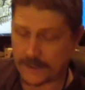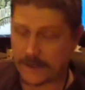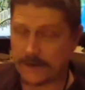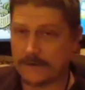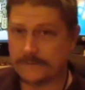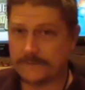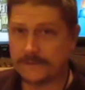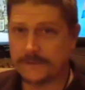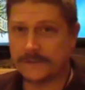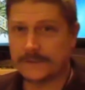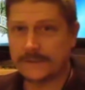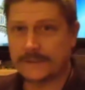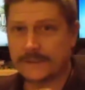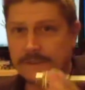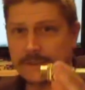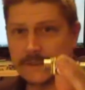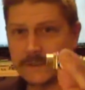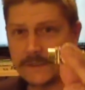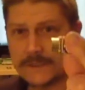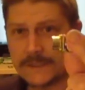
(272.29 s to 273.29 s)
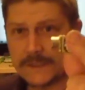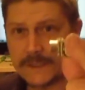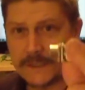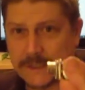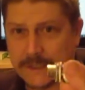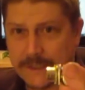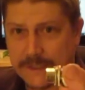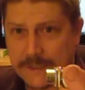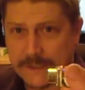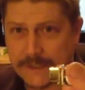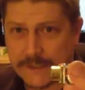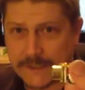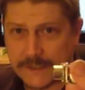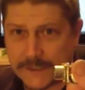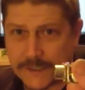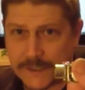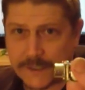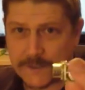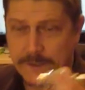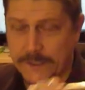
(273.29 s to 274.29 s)
of
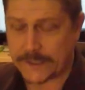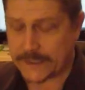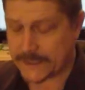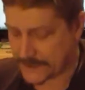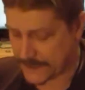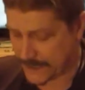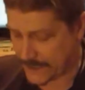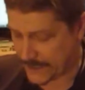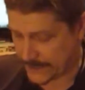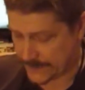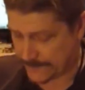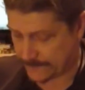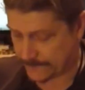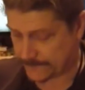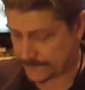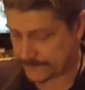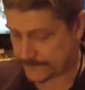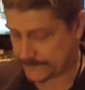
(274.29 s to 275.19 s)
the quick disconnect.